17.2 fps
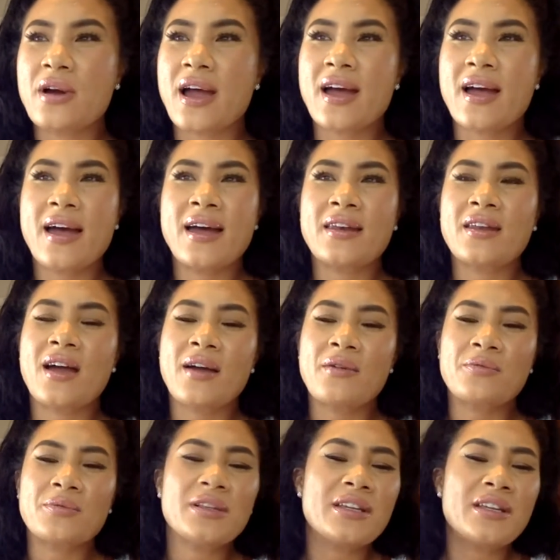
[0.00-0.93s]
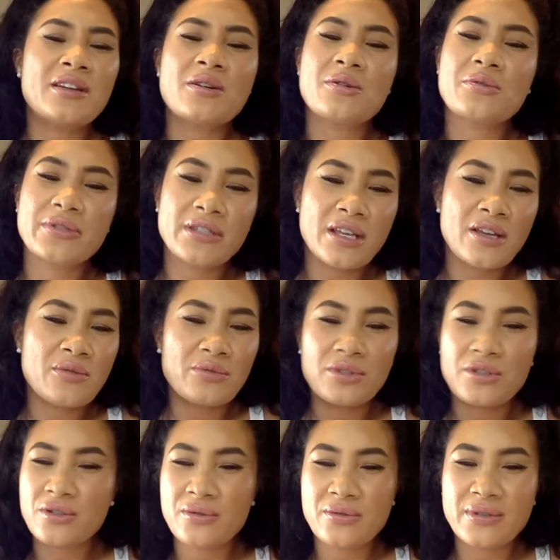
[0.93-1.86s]
I really don't see
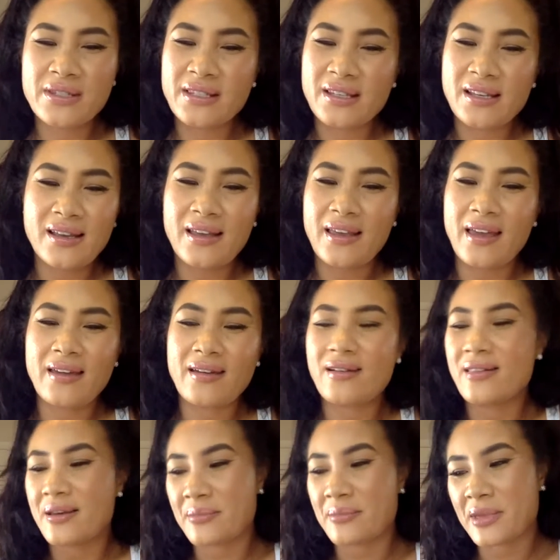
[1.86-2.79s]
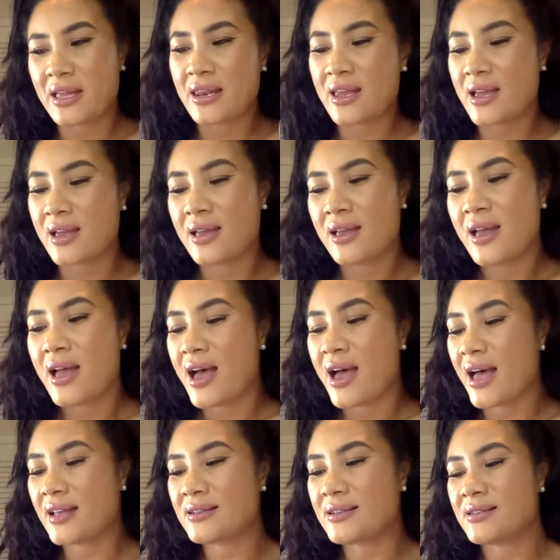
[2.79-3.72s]
what you see, Gail. I mean, I
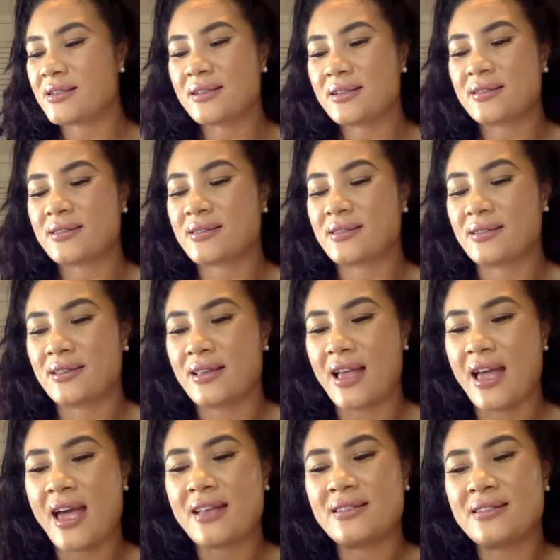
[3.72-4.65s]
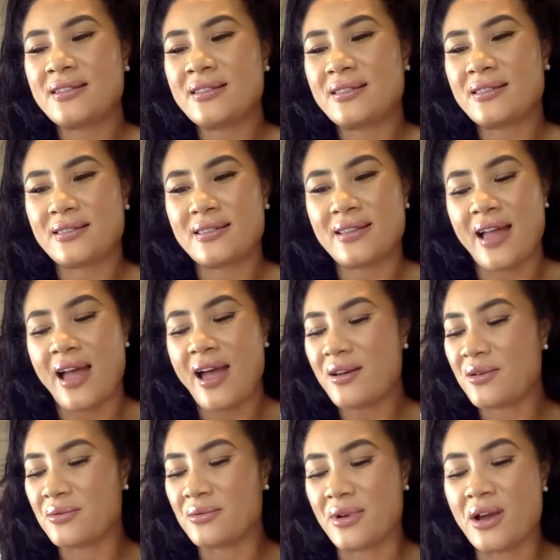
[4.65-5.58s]

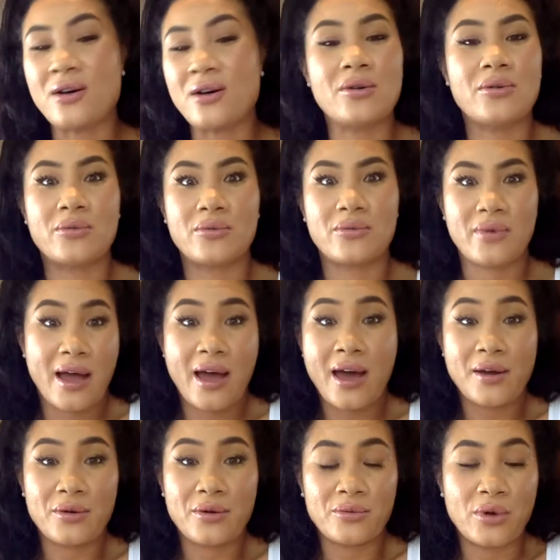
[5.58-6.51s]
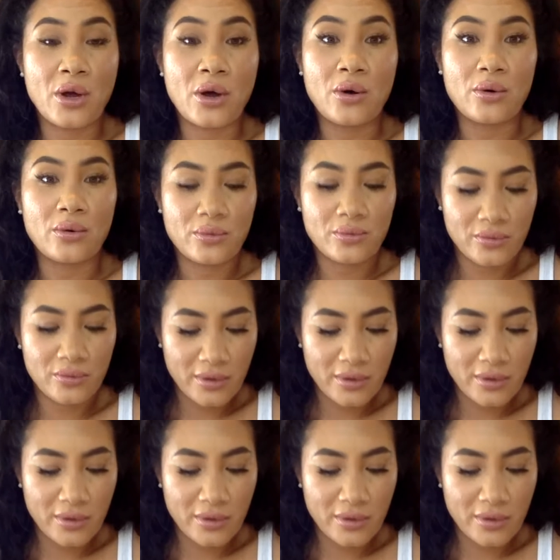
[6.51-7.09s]
don't know. I don't know.